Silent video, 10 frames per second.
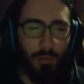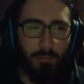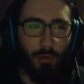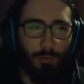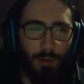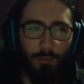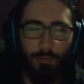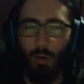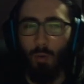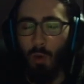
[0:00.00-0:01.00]
people felt,
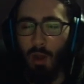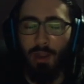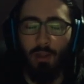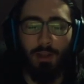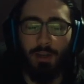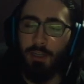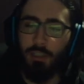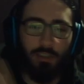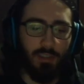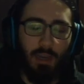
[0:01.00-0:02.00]
for a while, and then it
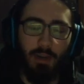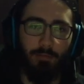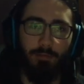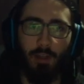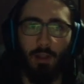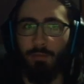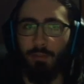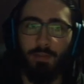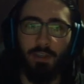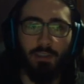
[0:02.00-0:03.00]
just kind of fell off the
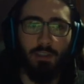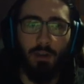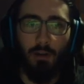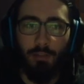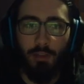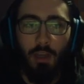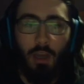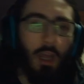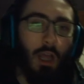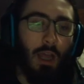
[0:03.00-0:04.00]
face of the earth.
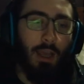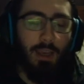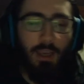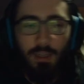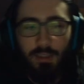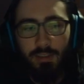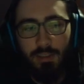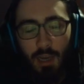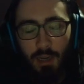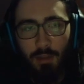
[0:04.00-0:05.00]
It's
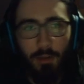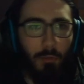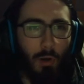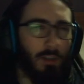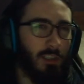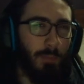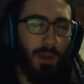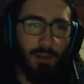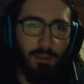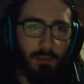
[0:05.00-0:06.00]
gotten a little more
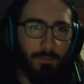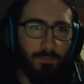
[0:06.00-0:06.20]
respect